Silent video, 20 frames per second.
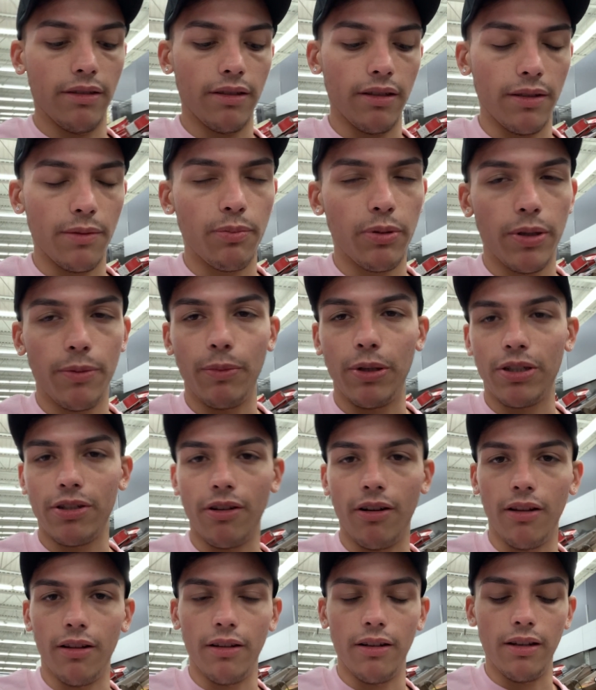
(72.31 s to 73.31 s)
That's pretty much
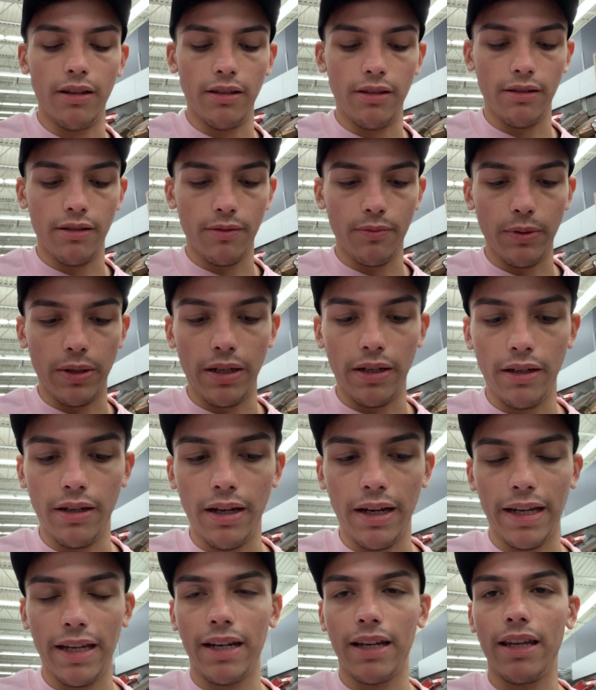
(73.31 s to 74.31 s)
all it is, but
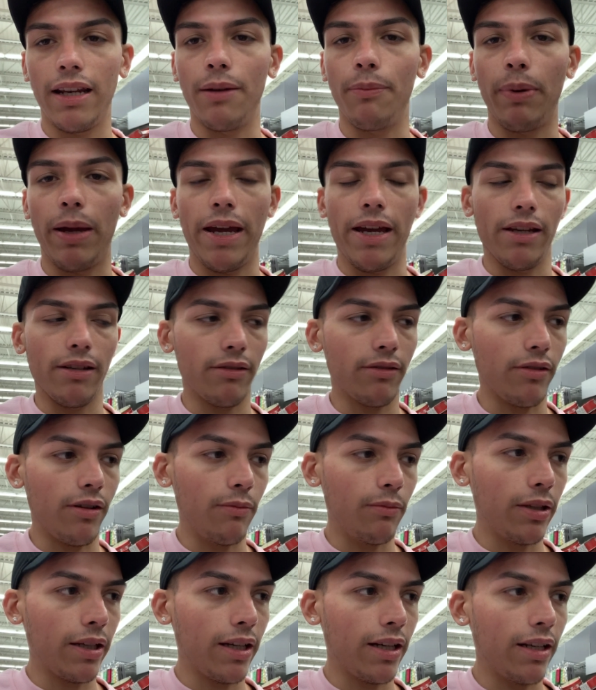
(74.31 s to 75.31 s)
I gotta get a pan, so
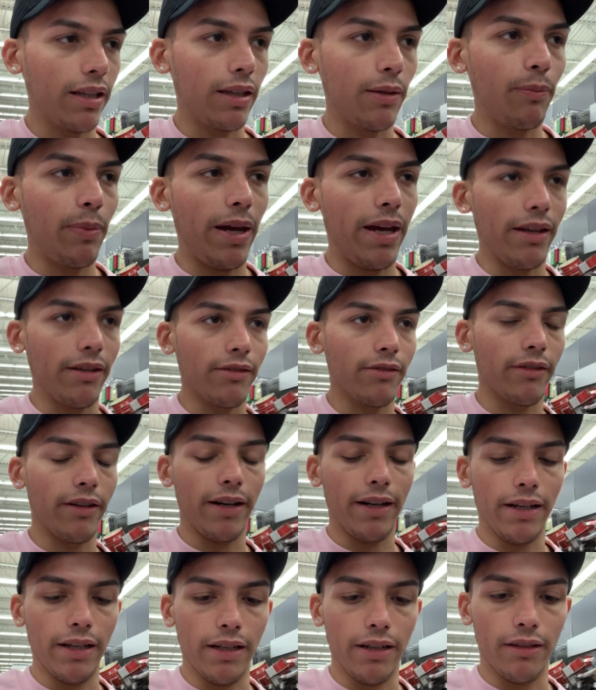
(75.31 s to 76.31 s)
I'm looking at the pan
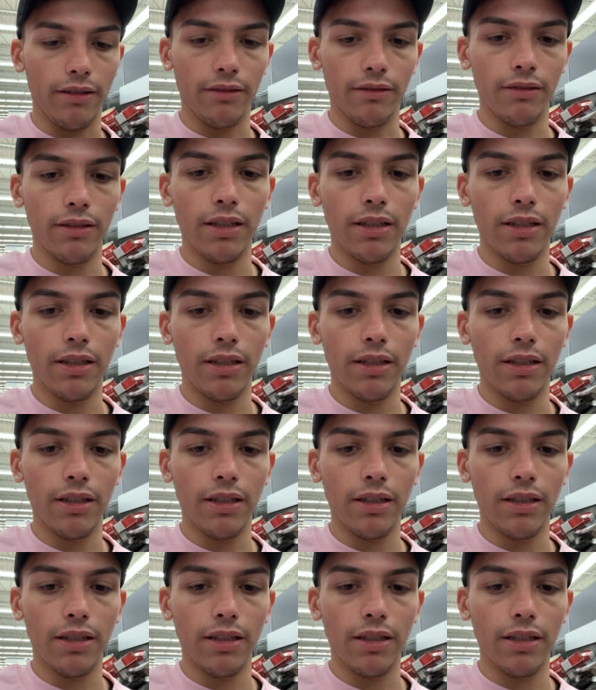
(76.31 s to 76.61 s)
right now.